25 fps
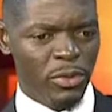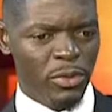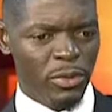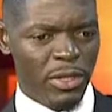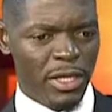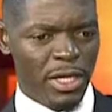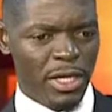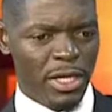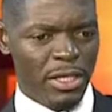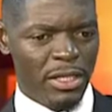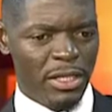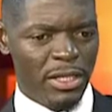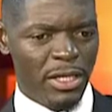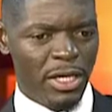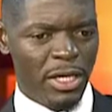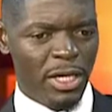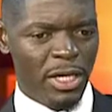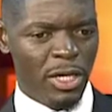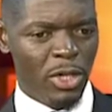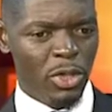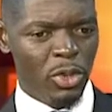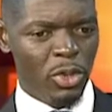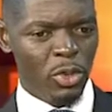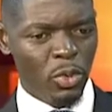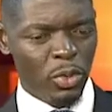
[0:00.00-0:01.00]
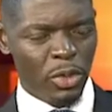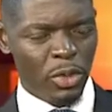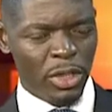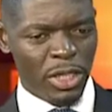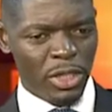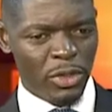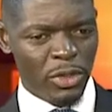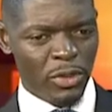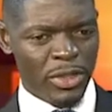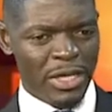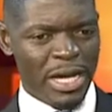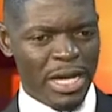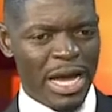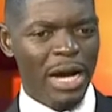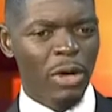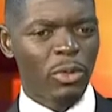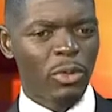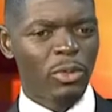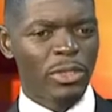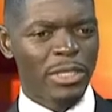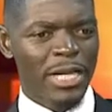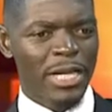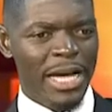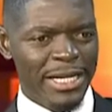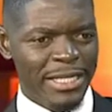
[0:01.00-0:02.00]
then look into an
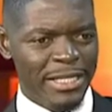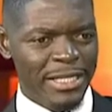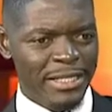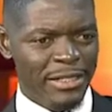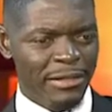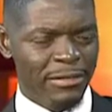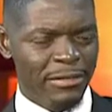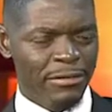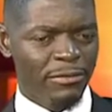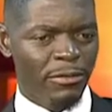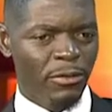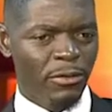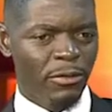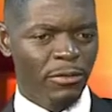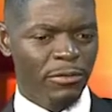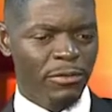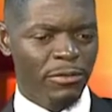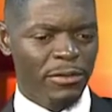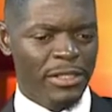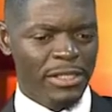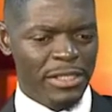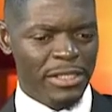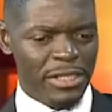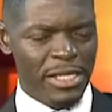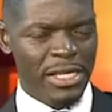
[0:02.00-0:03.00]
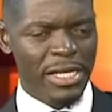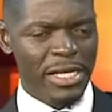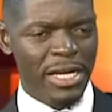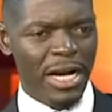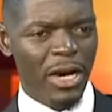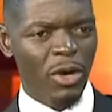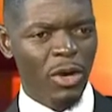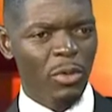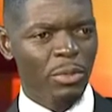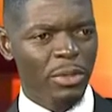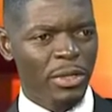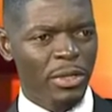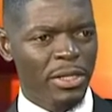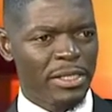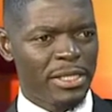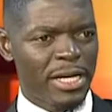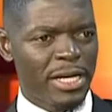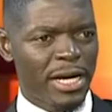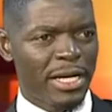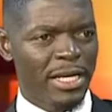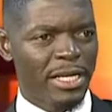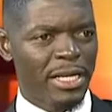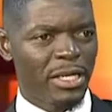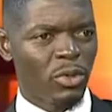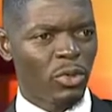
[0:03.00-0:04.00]
alternative of seeing how best
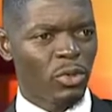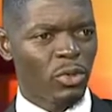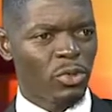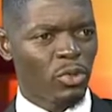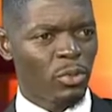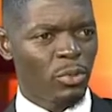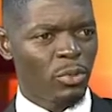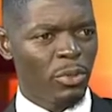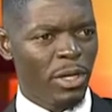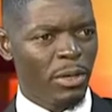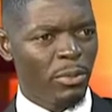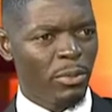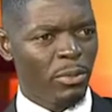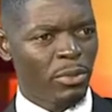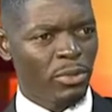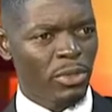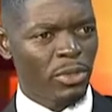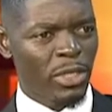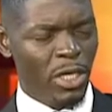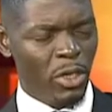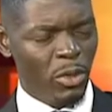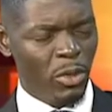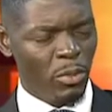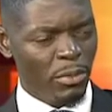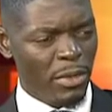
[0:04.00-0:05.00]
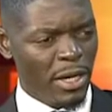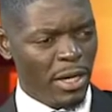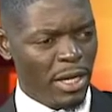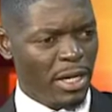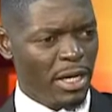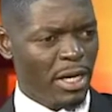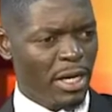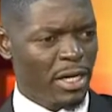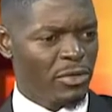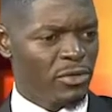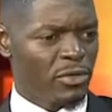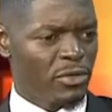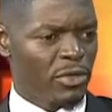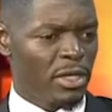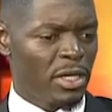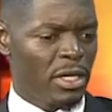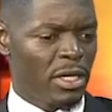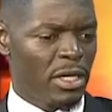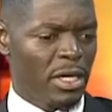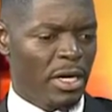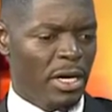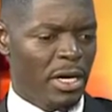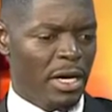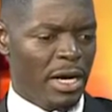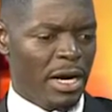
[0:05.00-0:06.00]
I can also be able to help my country
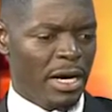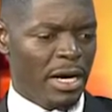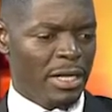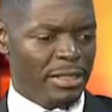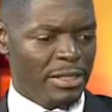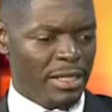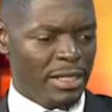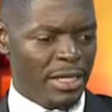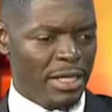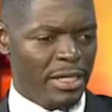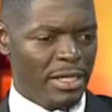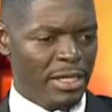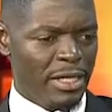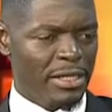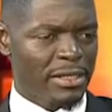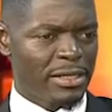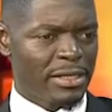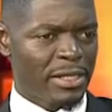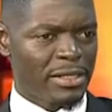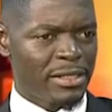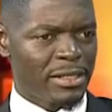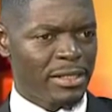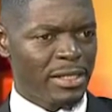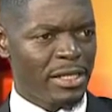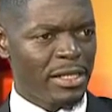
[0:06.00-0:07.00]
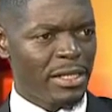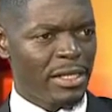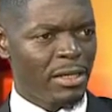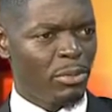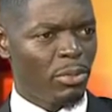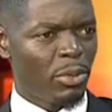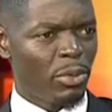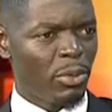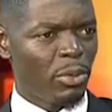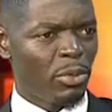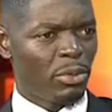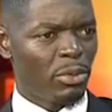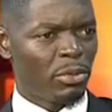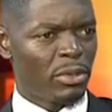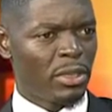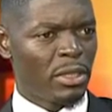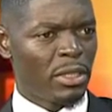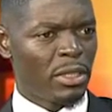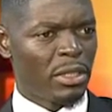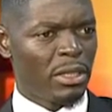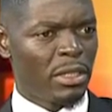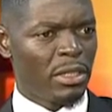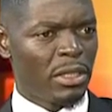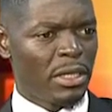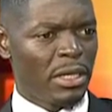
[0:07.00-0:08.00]
mm. attain a sustainable
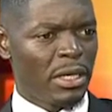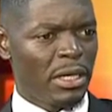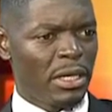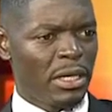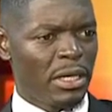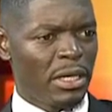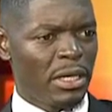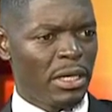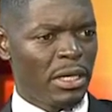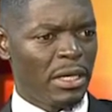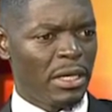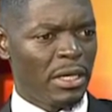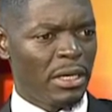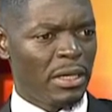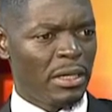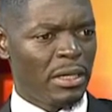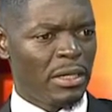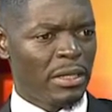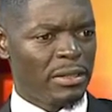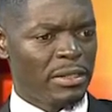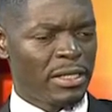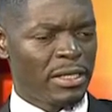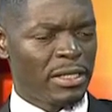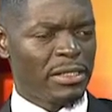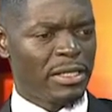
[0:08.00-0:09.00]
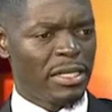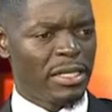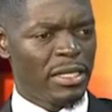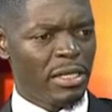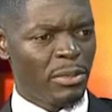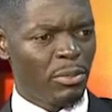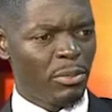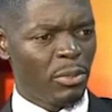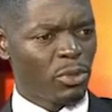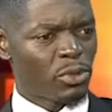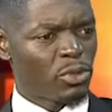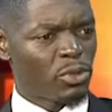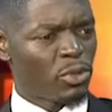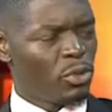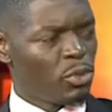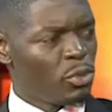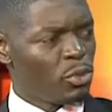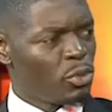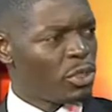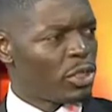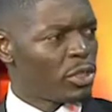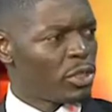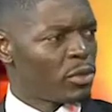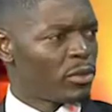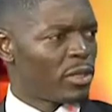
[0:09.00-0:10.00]
uh, sustainable
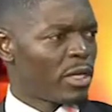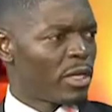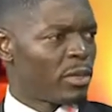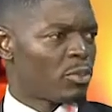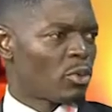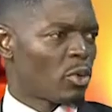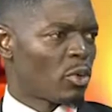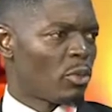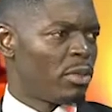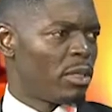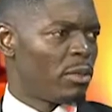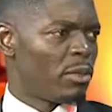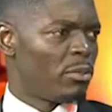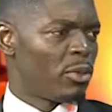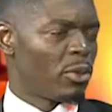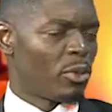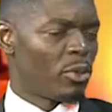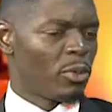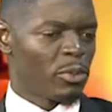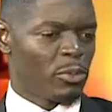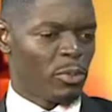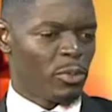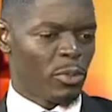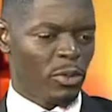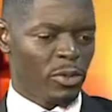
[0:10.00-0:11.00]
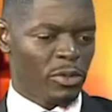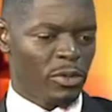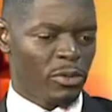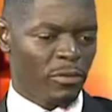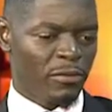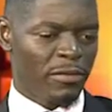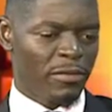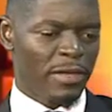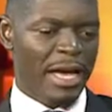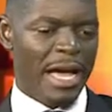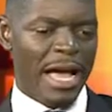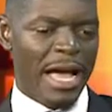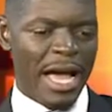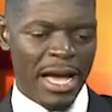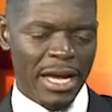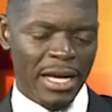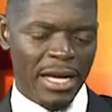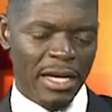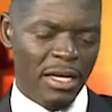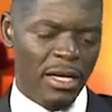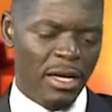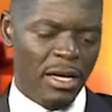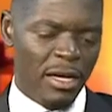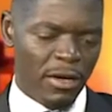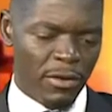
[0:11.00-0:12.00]
solution to that problem because mm. because of the high
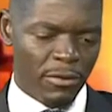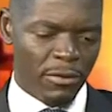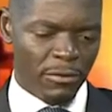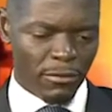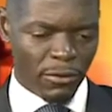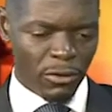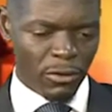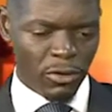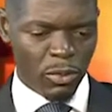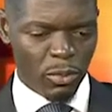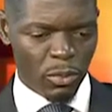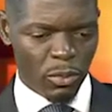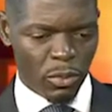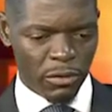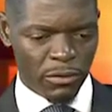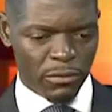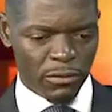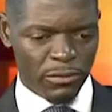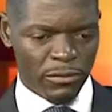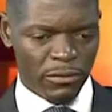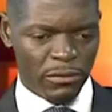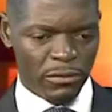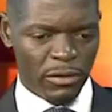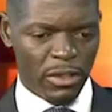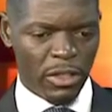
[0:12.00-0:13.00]
volume of